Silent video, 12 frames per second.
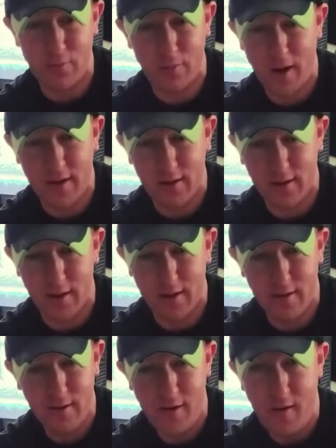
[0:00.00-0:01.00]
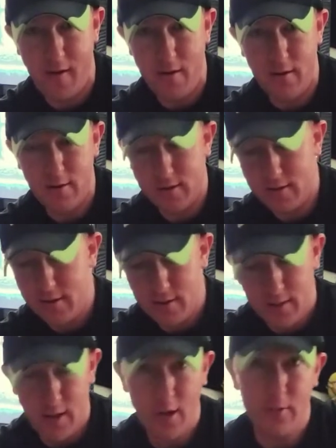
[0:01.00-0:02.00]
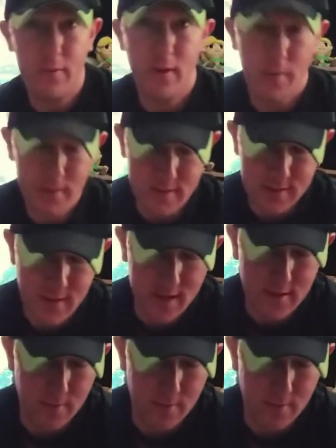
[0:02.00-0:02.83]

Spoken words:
it back in the day. I'm gonna say something